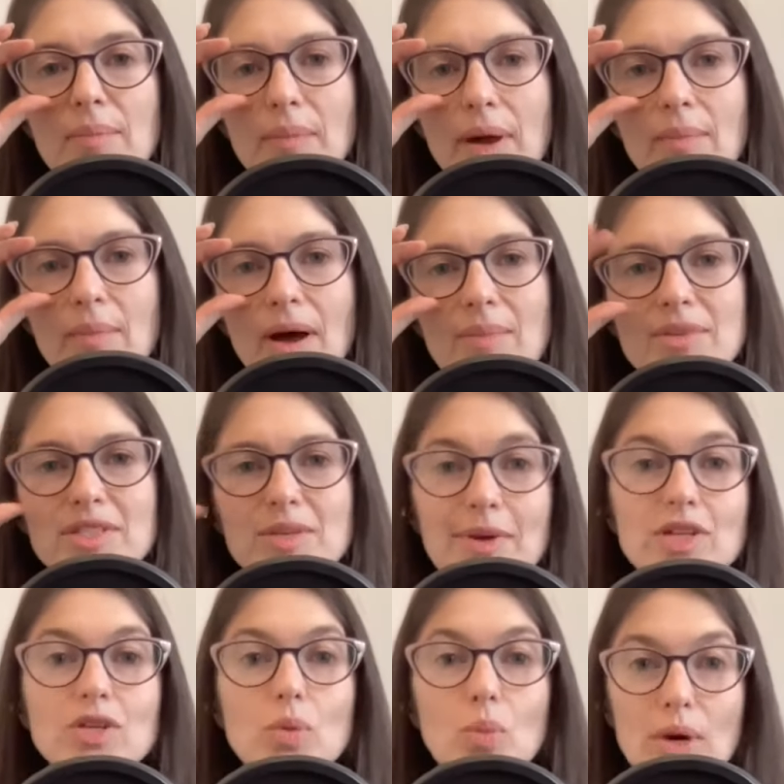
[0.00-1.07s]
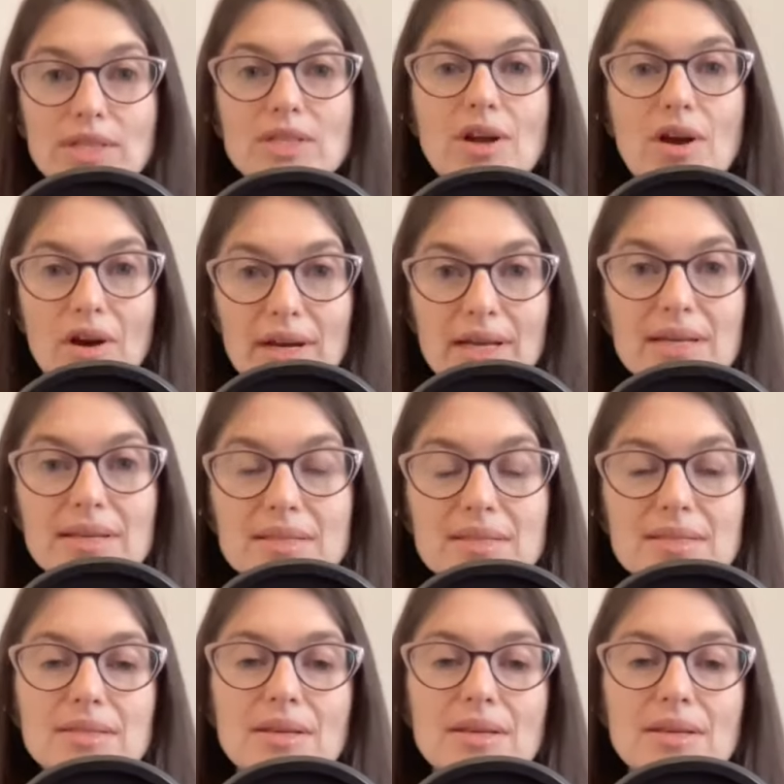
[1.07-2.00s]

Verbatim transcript: My mom, as you mentioned, was an artist,